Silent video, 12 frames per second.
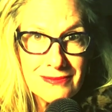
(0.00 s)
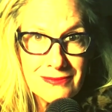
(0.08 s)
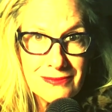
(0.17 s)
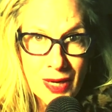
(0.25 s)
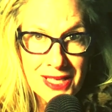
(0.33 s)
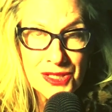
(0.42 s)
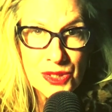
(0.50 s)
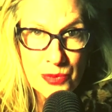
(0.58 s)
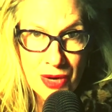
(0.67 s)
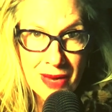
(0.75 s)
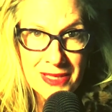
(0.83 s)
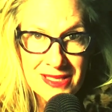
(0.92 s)
white
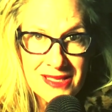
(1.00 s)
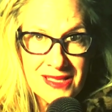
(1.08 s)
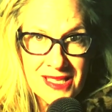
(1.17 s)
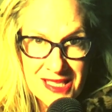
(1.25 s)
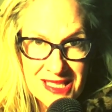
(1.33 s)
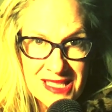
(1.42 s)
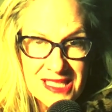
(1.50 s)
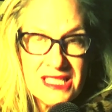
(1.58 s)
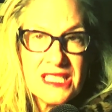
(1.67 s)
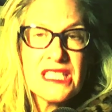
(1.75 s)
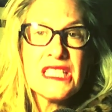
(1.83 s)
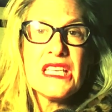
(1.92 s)
supremacists.
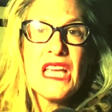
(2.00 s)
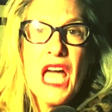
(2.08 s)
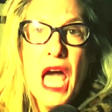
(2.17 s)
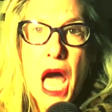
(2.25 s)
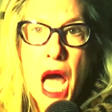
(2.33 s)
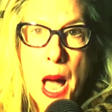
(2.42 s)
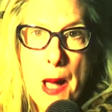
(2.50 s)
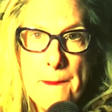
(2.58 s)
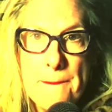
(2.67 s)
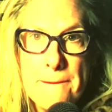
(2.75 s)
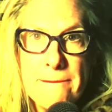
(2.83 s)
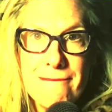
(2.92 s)

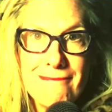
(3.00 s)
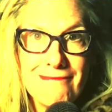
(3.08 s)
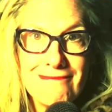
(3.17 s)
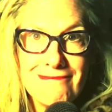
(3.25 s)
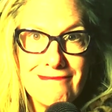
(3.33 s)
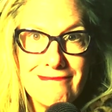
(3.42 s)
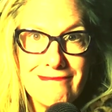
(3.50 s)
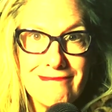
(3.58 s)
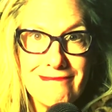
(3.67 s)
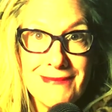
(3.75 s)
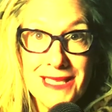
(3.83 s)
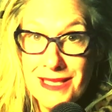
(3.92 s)
Um,
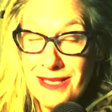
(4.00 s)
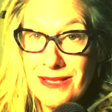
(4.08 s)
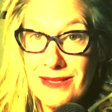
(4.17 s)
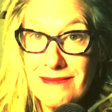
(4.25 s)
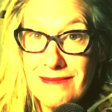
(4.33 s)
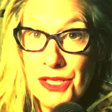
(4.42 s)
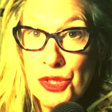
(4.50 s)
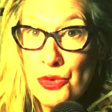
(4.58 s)
it's it's a